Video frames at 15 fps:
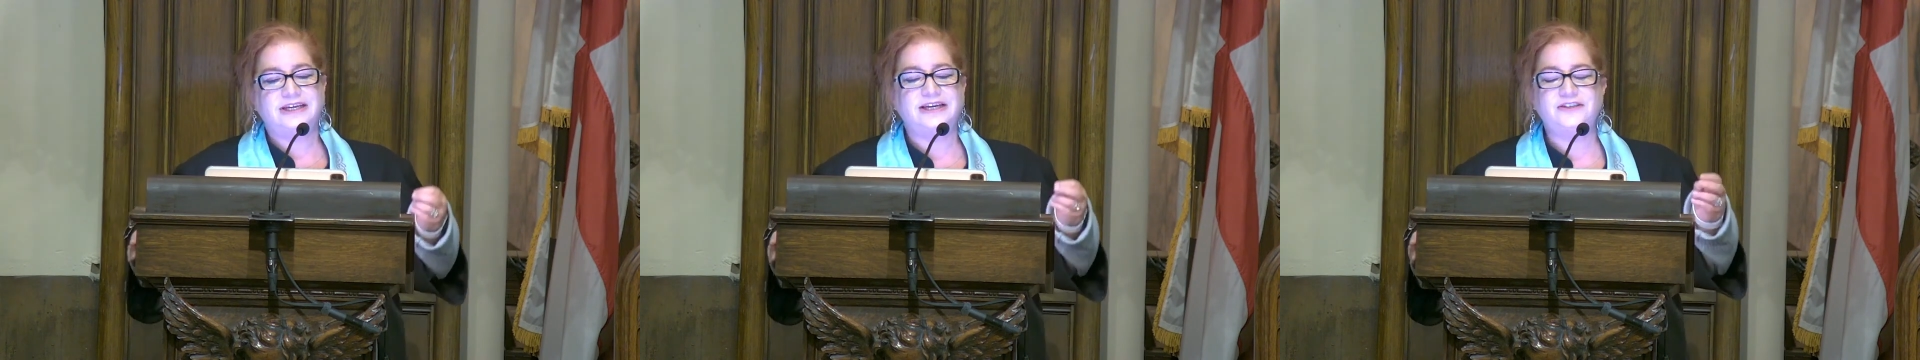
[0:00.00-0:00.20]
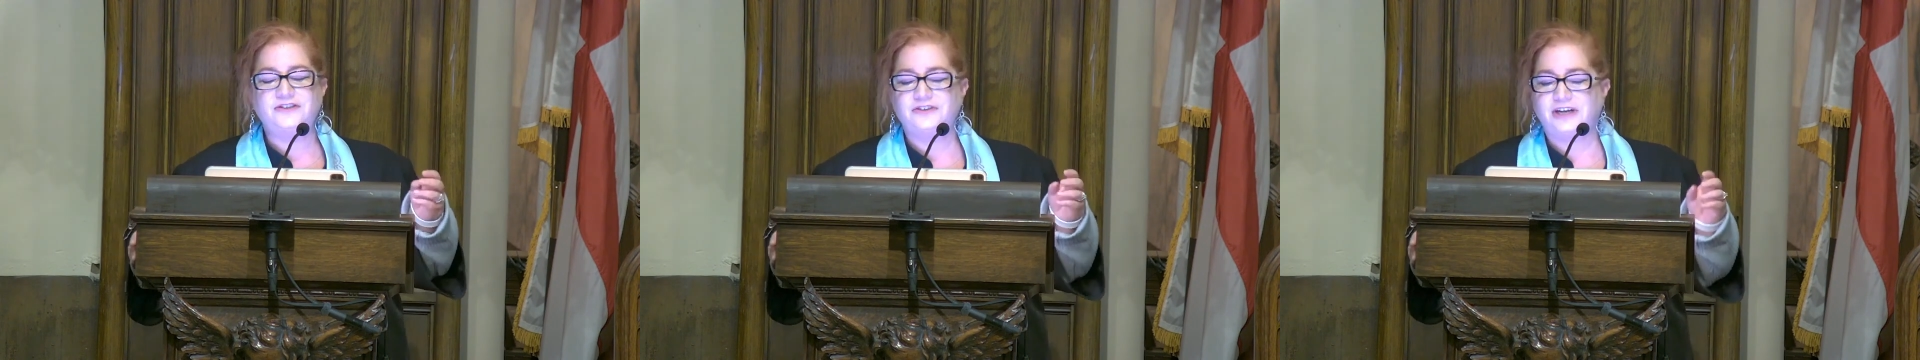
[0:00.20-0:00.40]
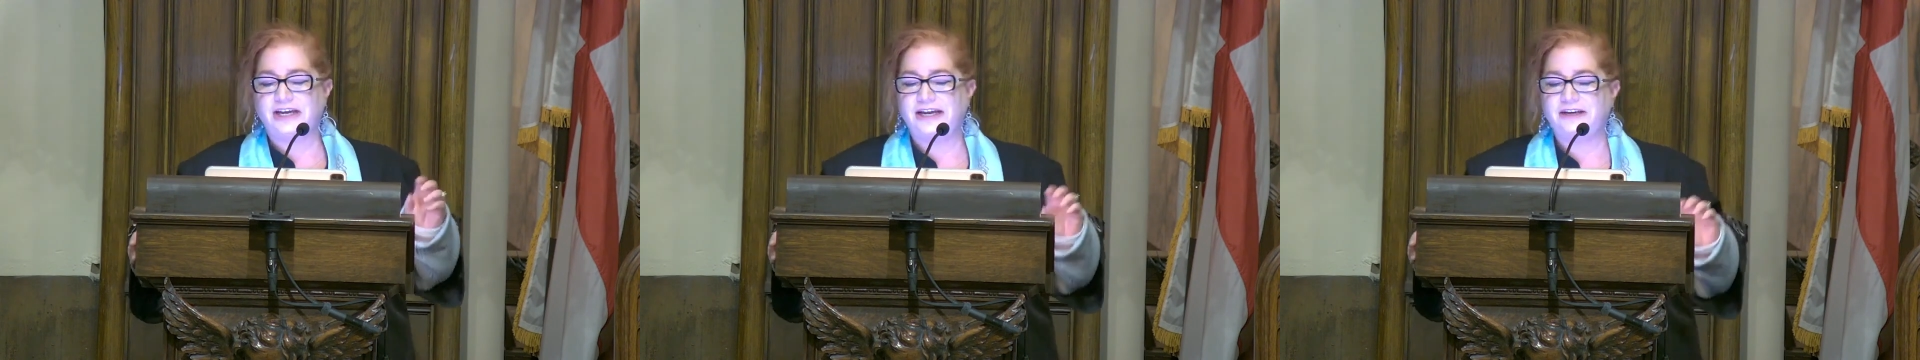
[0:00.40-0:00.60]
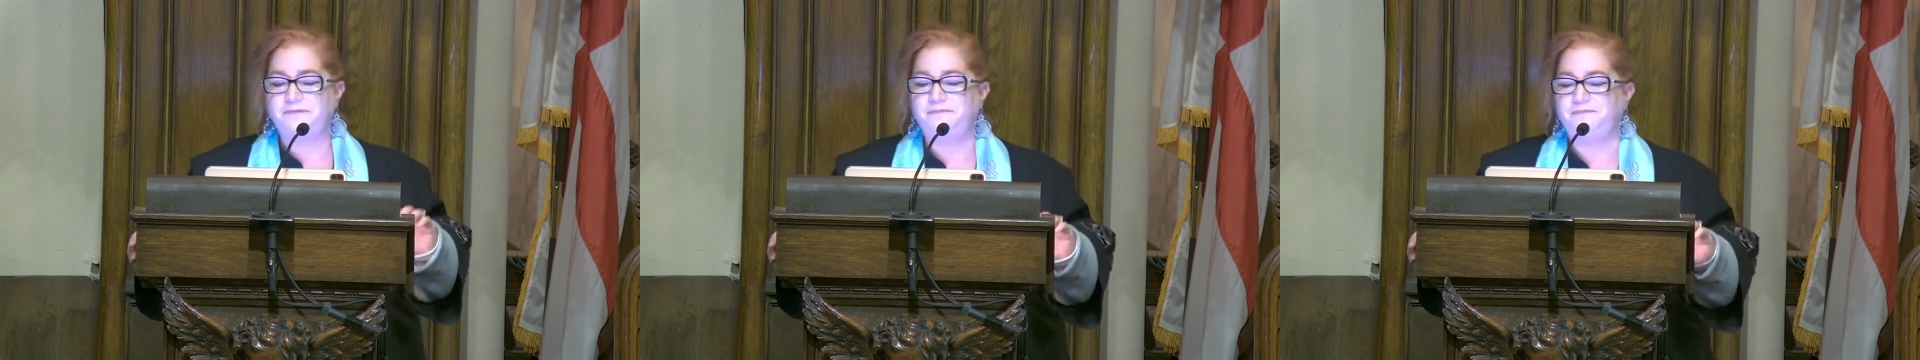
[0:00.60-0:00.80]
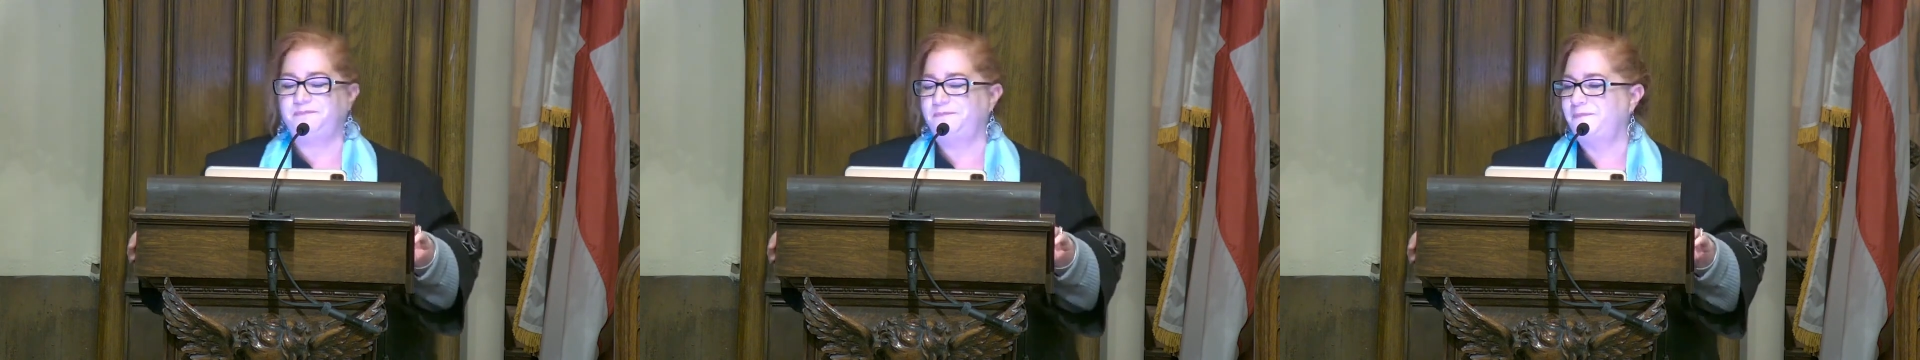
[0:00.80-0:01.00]

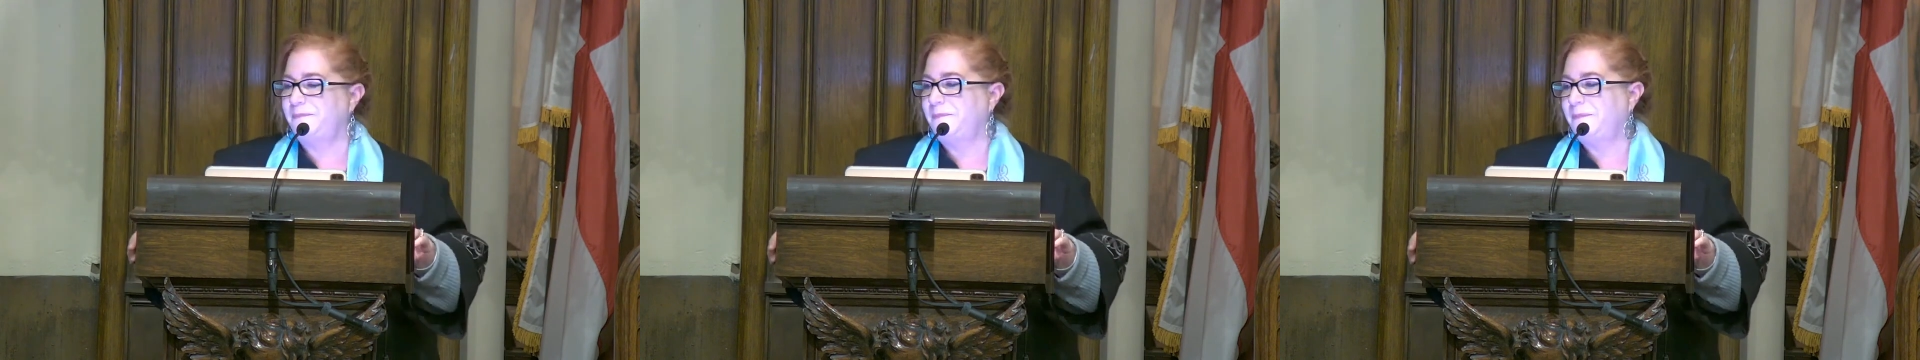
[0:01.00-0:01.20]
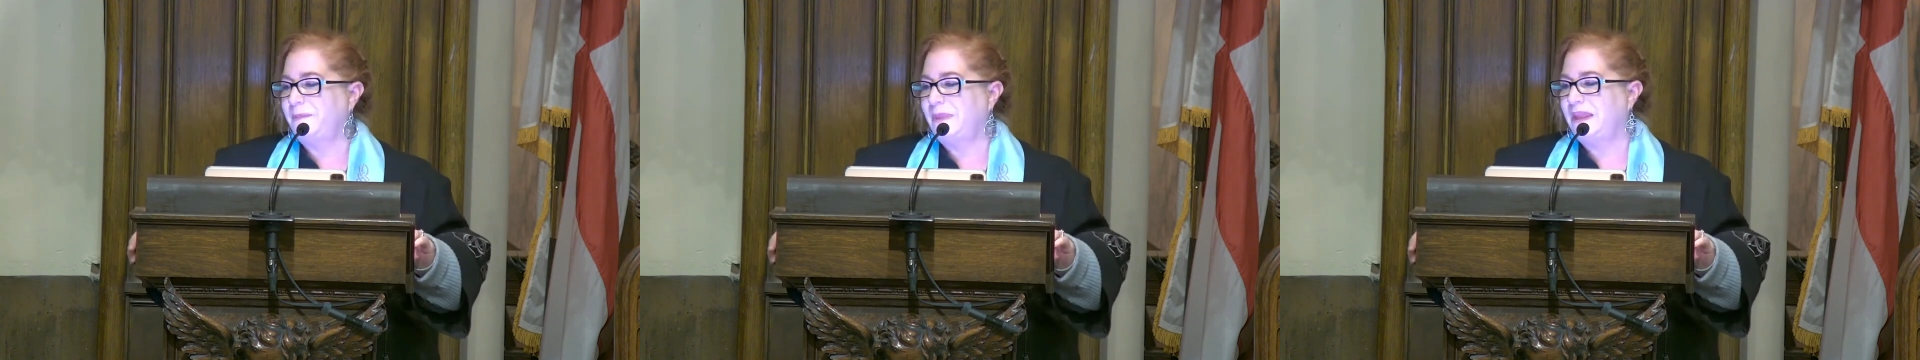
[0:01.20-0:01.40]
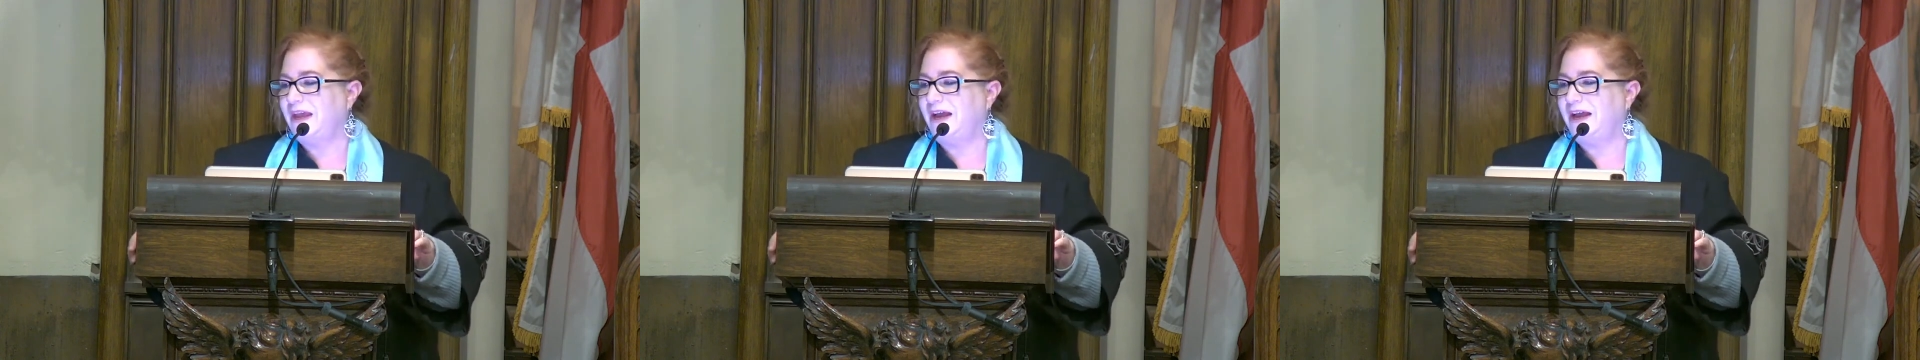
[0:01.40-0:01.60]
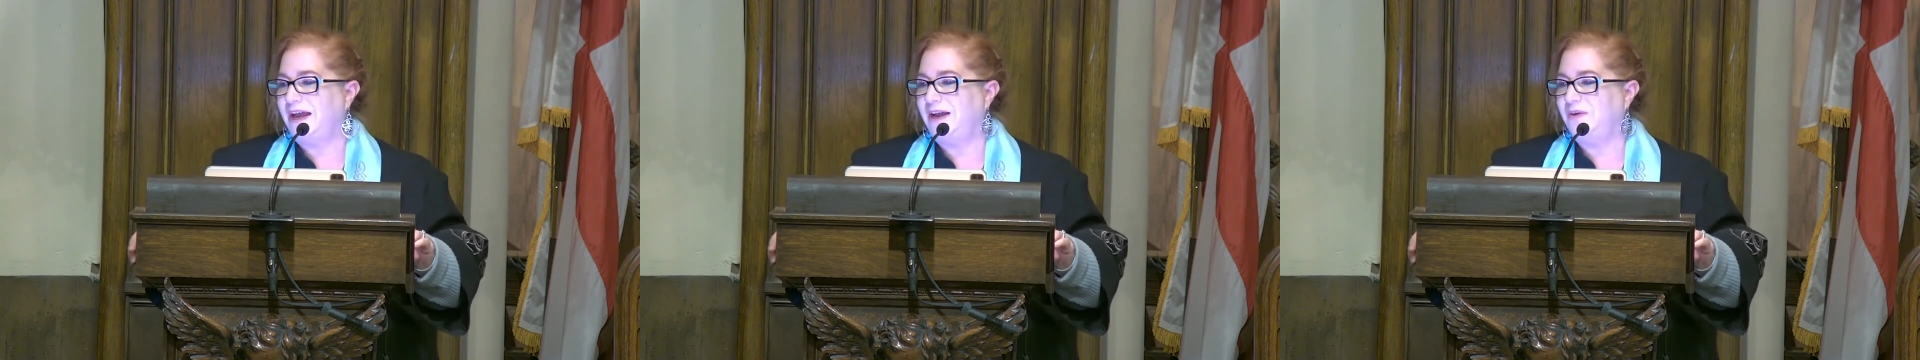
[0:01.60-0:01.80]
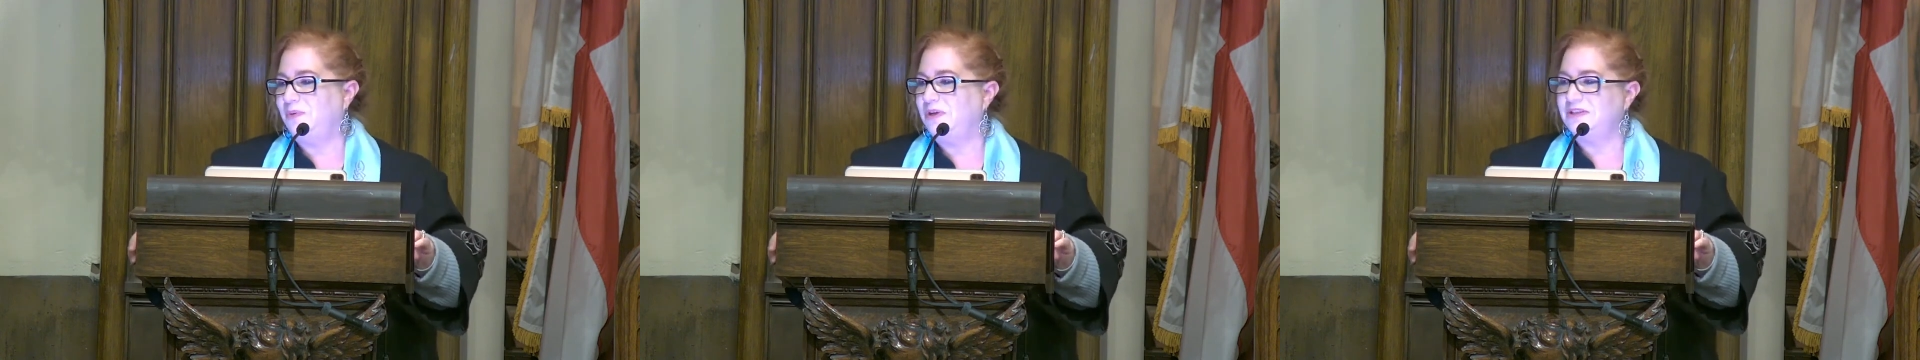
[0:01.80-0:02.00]
Yesterday, I